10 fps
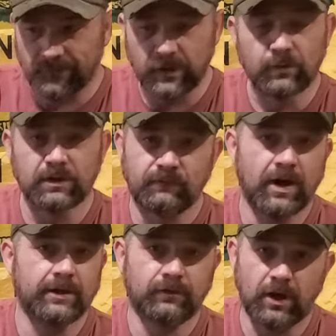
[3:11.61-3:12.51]
you can
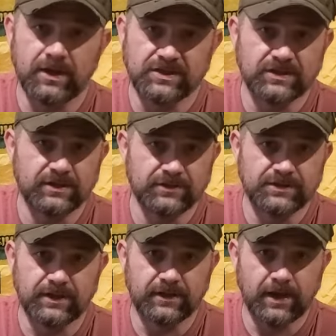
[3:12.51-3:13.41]
find crazy deals
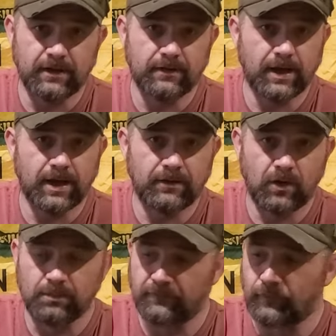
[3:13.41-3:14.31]
like that at
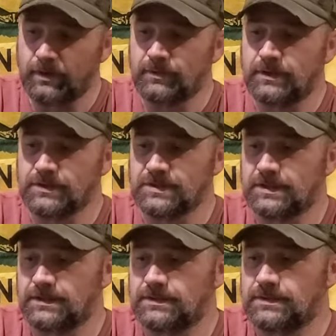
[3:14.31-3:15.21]
Harbor Freight because
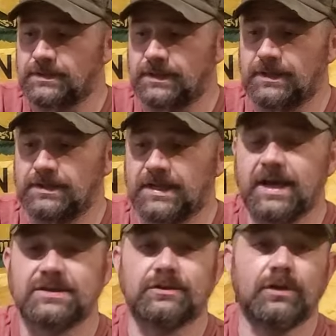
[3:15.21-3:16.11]
it
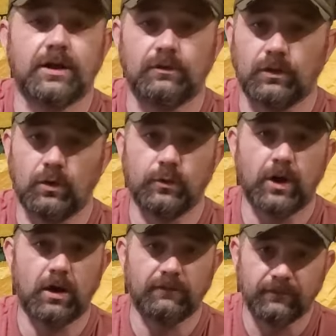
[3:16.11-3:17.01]
takes a lot of
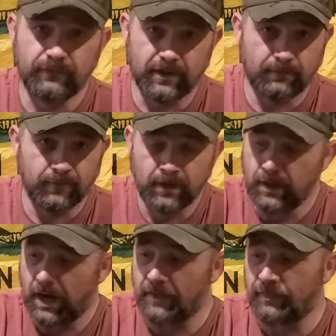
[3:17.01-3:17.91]
load off of them,
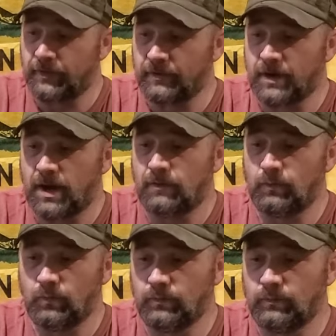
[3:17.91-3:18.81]
and they're not
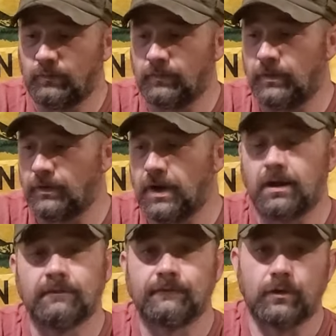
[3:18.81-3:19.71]

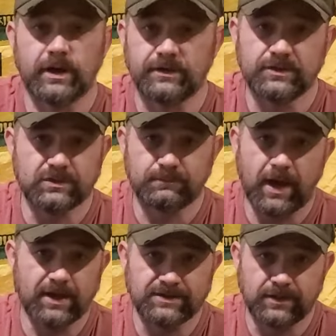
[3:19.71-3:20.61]
afraid to just
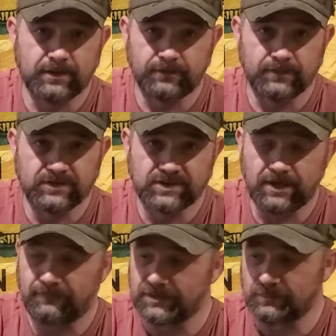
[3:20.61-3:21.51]
pass on the
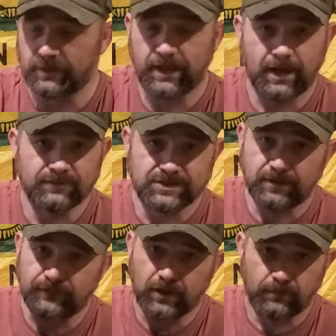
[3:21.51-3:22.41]
savings when they have
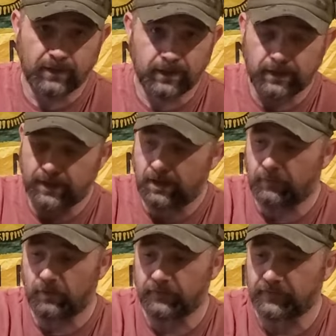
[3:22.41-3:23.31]
stuff coming in and
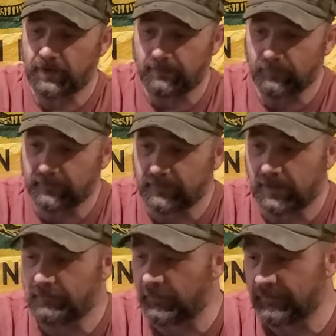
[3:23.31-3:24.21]
out all the time like
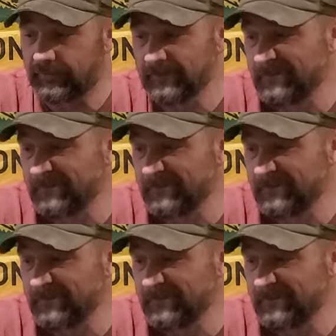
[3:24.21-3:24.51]
that. But